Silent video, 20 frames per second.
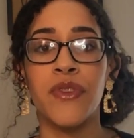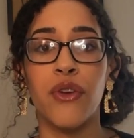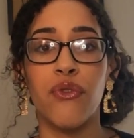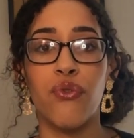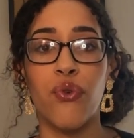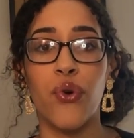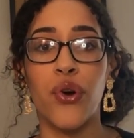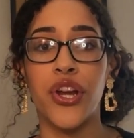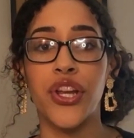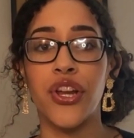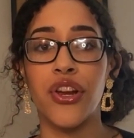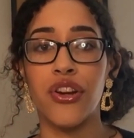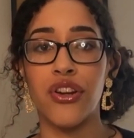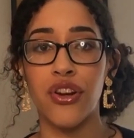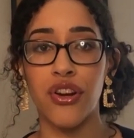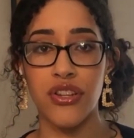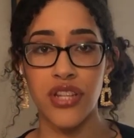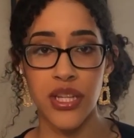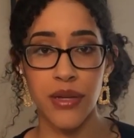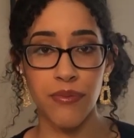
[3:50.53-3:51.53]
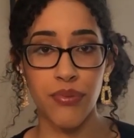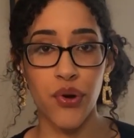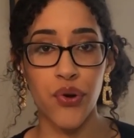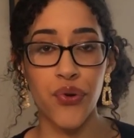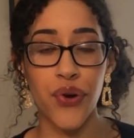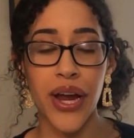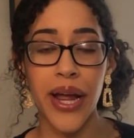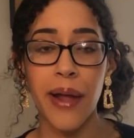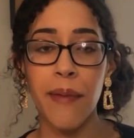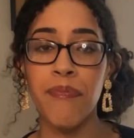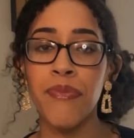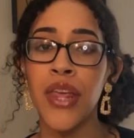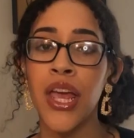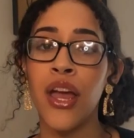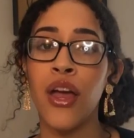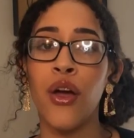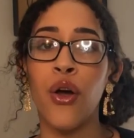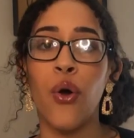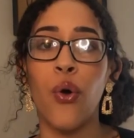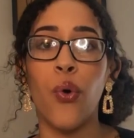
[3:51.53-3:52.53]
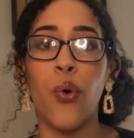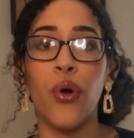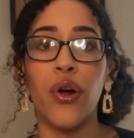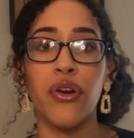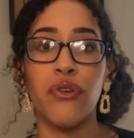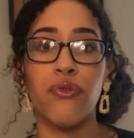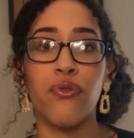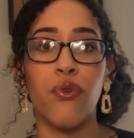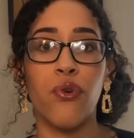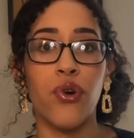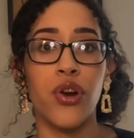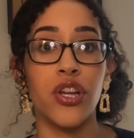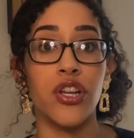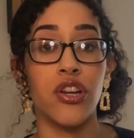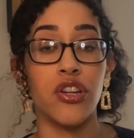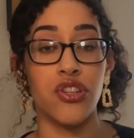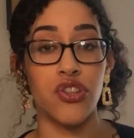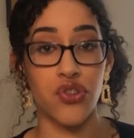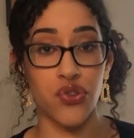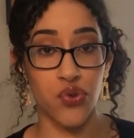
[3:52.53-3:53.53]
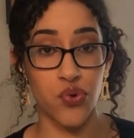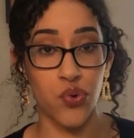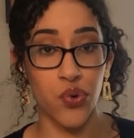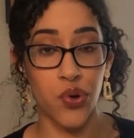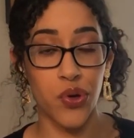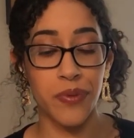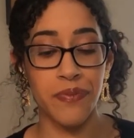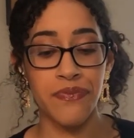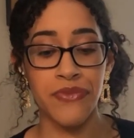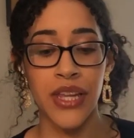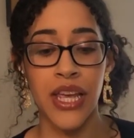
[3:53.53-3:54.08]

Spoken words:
for your nursing program or for your school.